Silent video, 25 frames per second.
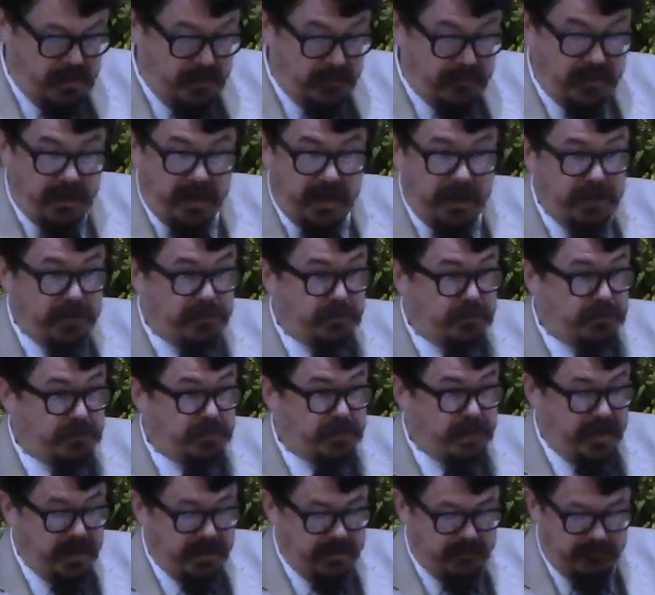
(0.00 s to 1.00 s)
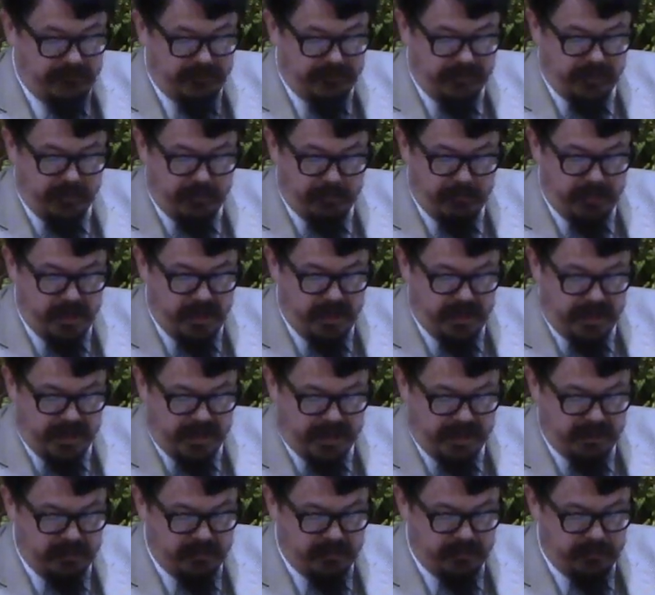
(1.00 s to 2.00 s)
But he who loves
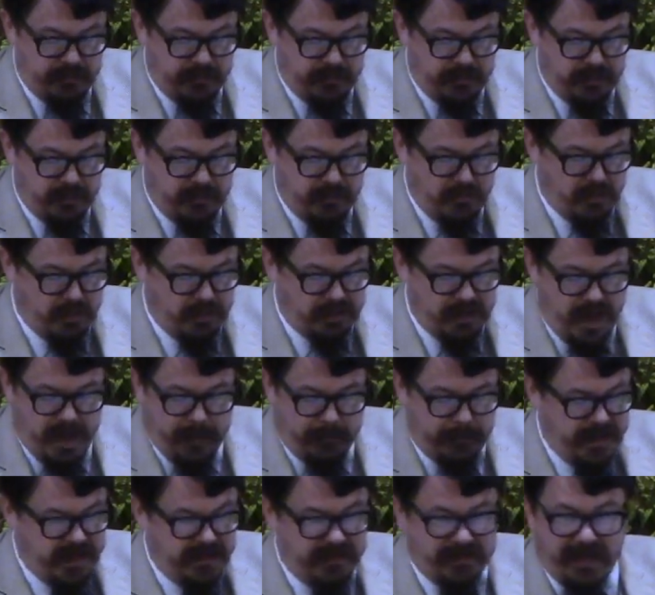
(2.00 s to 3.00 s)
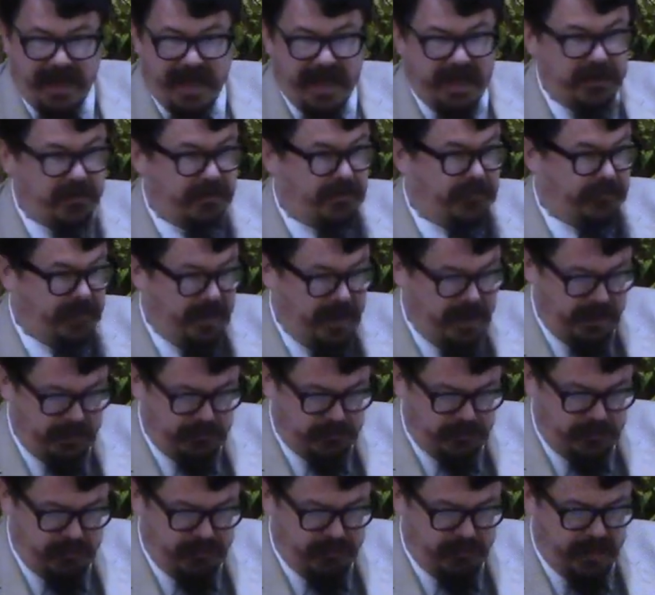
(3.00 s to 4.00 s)
money will not be satisfied
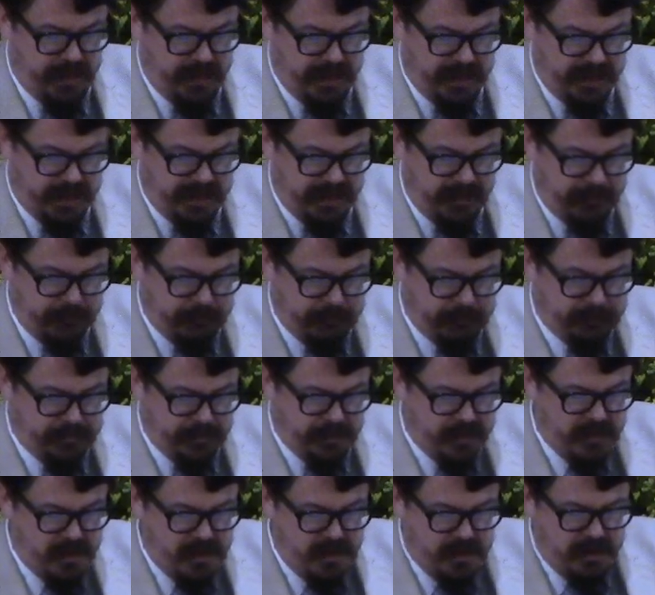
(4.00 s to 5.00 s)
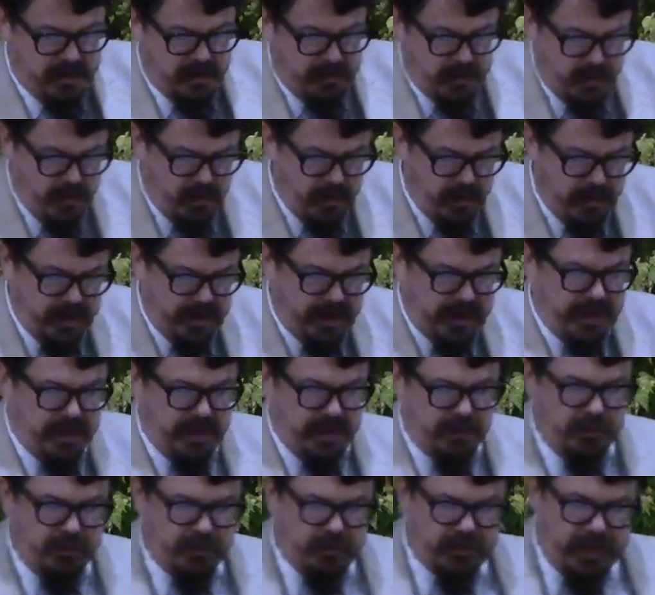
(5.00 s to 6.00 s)
with money, nor
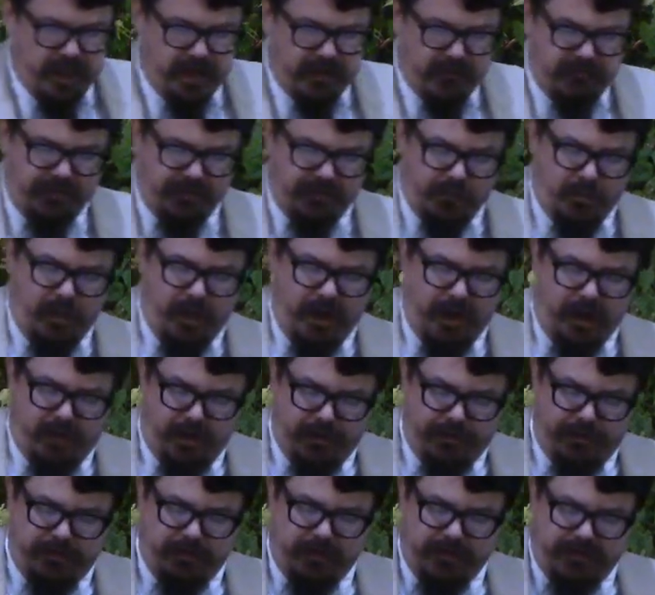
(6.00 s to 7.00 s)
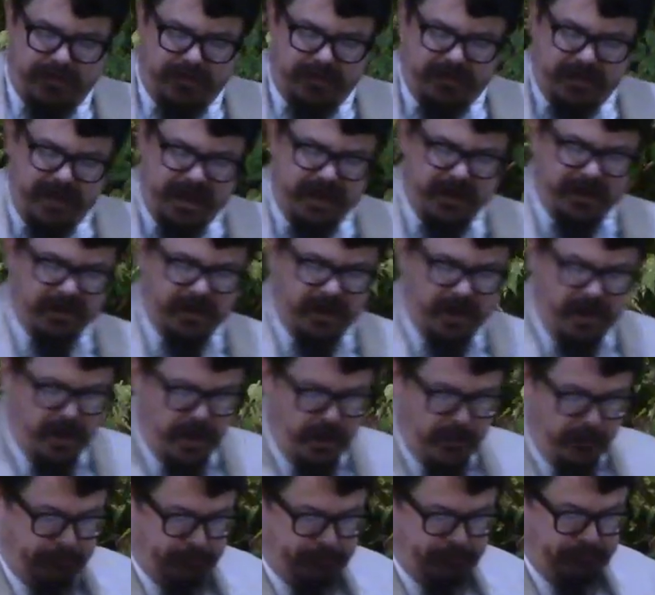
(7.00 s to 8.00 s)
he who loves wealth with his
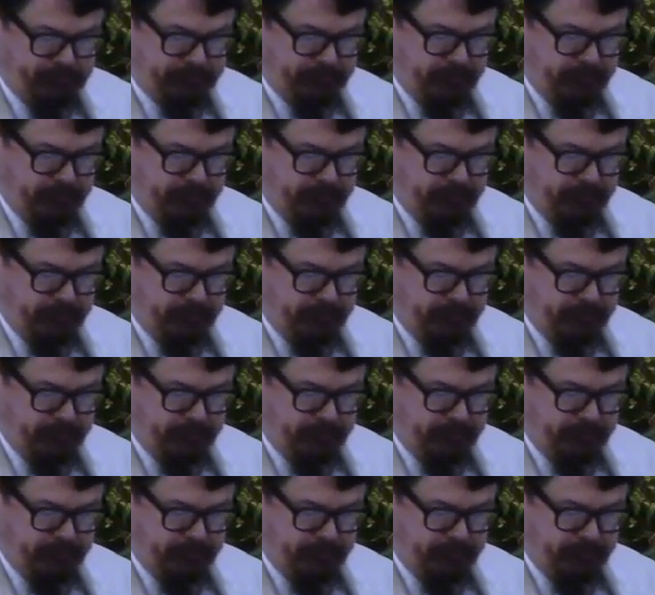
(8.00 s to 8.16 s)
income.